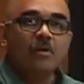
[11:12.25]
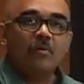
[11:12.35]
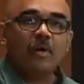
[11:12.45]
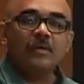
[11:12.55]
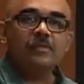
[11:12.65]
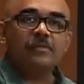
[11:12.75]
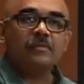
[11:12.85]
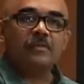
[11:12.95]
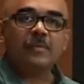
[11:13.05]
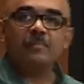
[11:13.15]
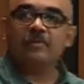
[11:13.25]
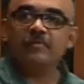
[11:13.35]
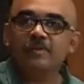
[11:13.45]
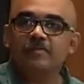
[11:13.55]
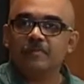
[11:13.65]
one is it's a very
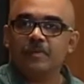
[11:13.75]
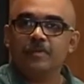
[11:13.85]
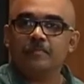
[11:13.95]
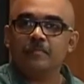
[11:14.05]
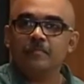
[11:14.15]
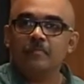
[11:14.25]
pervasive medium.